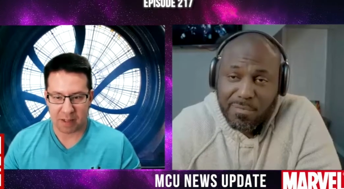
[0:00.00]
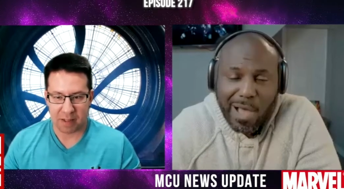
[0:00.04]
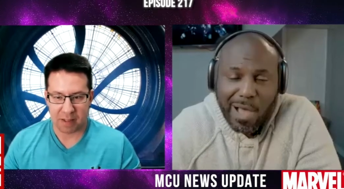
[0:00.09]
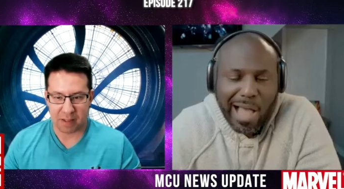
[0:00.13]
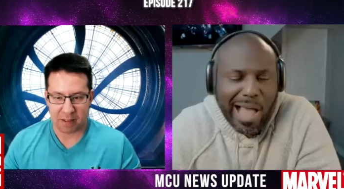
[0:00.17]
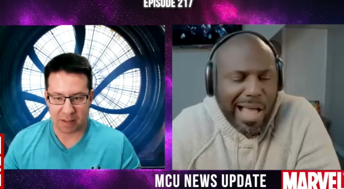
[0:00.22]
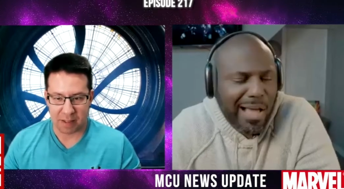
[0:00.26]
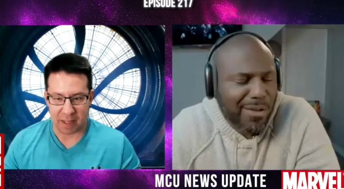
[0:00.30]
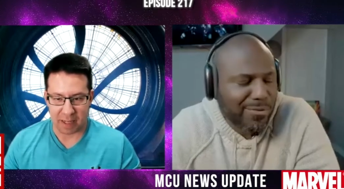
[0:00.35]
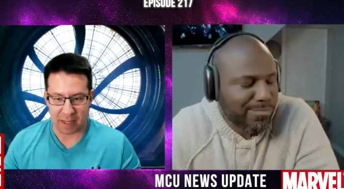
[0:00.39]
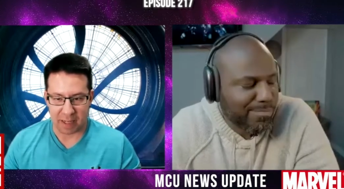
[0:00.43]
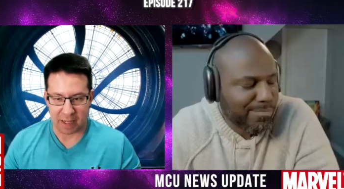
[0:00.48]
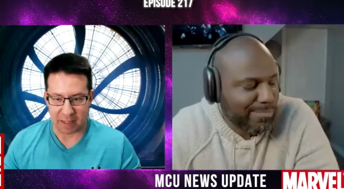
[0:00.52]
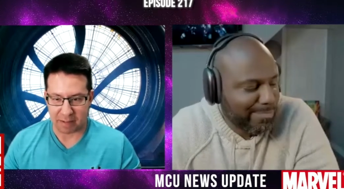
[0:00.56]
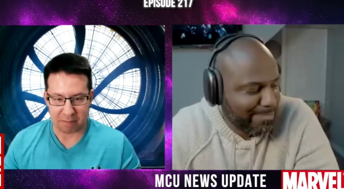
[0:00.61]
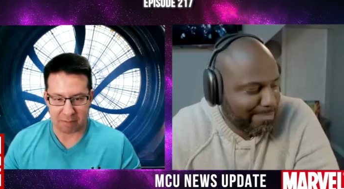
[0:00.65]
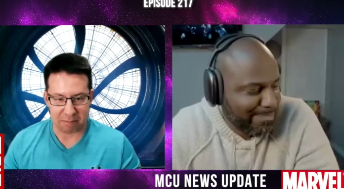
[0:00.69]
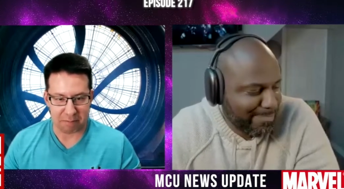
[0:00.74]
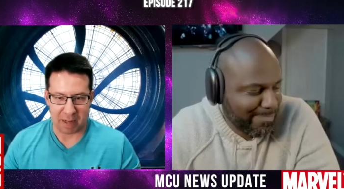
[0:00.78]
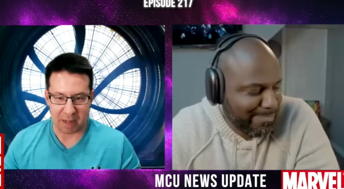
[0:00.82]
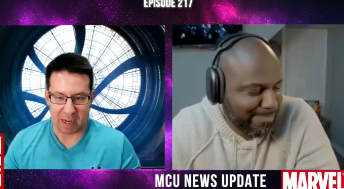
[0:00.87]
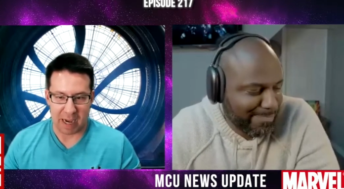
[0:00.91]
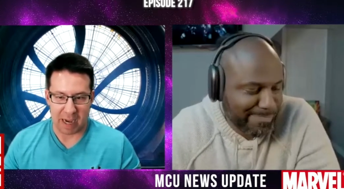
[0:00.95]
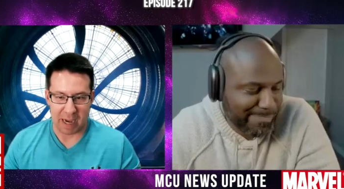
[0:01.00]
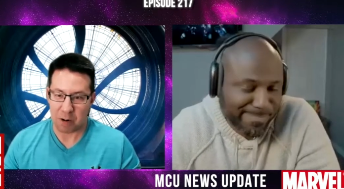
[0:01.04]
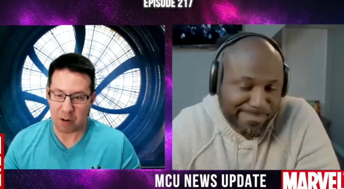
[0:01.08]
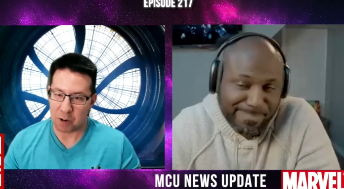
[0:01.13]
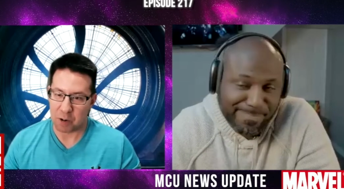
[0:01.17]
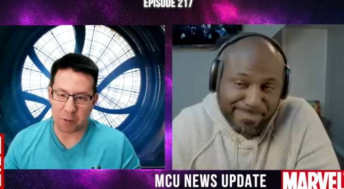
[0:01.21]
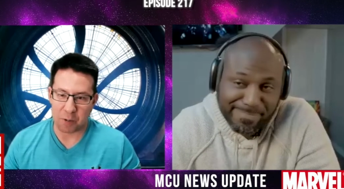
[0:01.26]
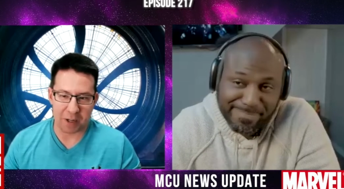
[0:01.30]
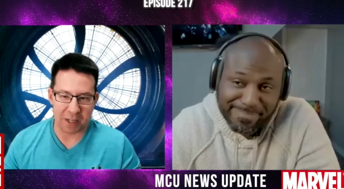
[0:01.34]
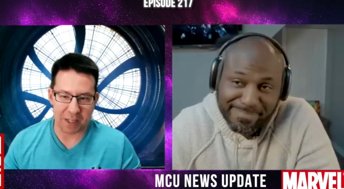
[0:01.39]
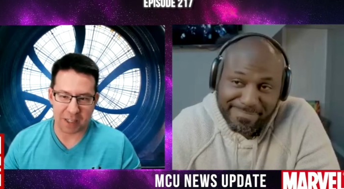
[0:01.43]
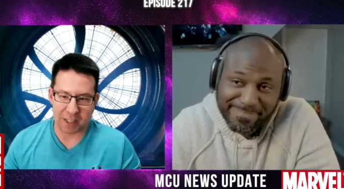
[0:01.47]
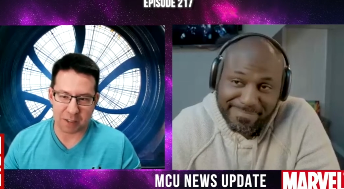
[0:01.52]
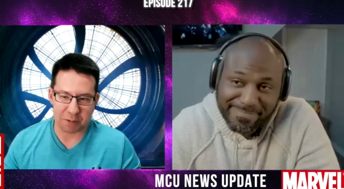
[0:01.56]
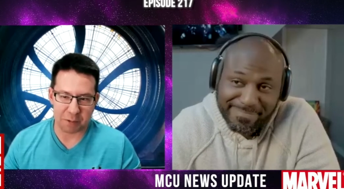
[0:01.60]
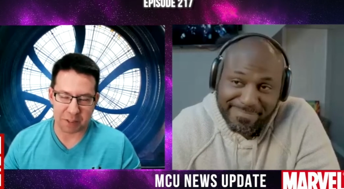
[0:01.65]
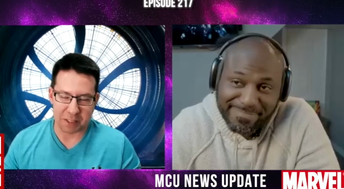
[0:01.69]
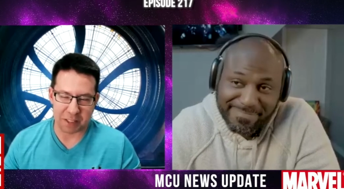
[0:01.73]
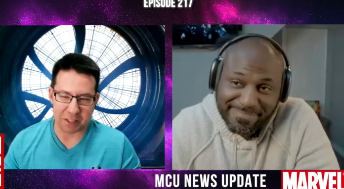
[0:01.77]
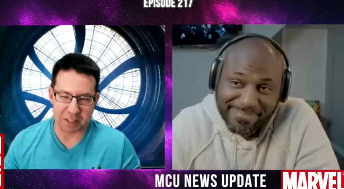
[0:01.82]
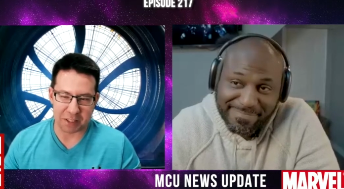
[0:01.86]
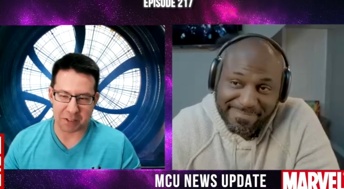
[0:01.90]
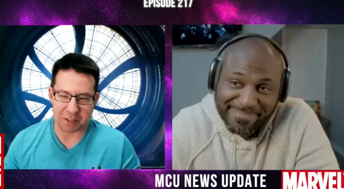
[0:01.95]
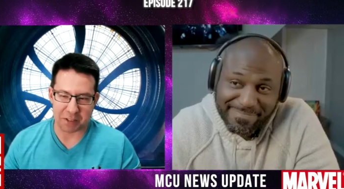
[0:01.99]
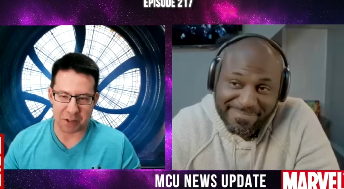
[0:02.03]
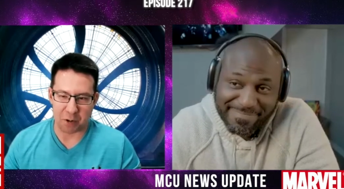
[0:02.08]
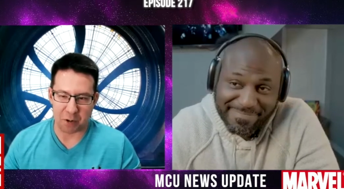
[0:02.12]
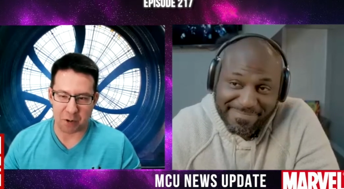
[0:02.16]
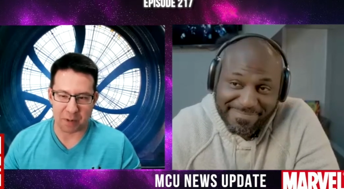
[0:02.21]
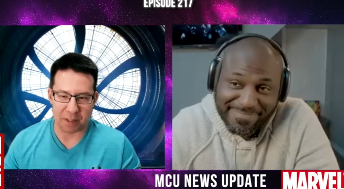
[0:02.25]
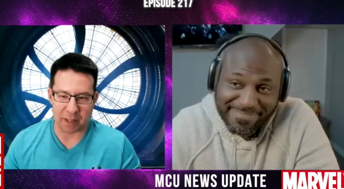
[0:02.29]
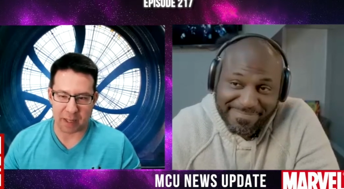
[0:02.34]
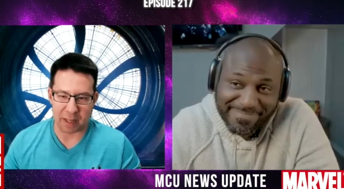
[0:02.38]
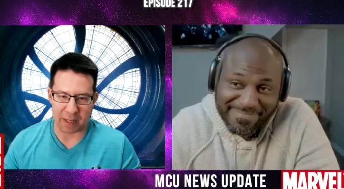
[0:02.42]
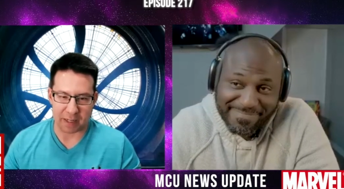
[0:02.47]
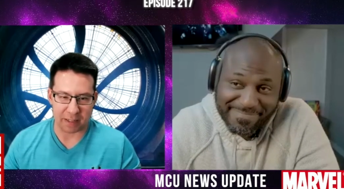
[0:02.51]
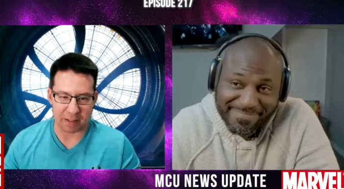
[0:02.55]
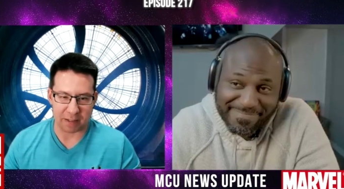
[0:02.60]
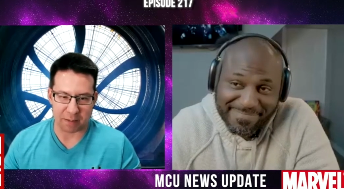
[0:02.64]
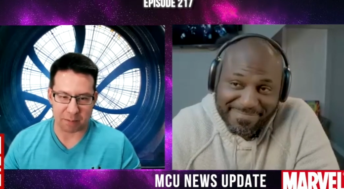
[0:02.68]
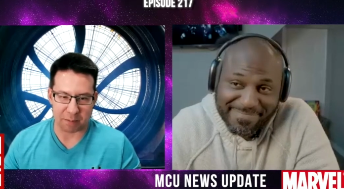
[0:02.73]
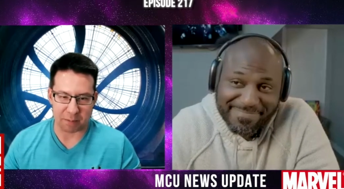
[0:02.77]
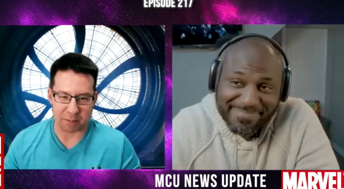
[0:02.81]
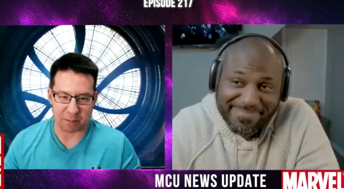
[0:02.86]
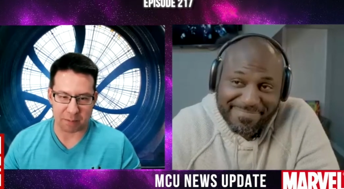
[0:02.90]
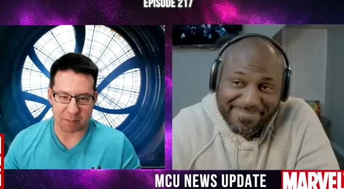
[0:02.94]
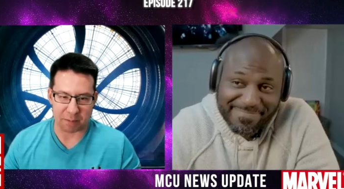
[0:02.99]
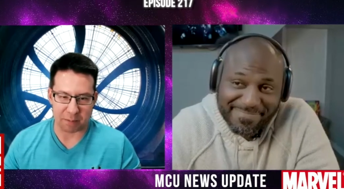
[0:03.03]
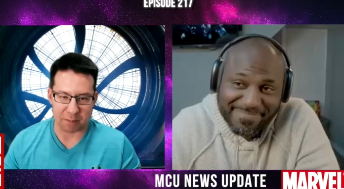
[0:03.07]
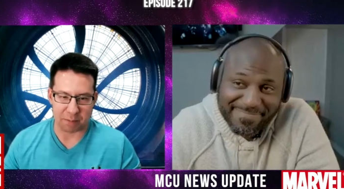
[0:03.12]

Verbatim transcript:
Speaker 1: Wow. Like, I don't know what it is with this show, but like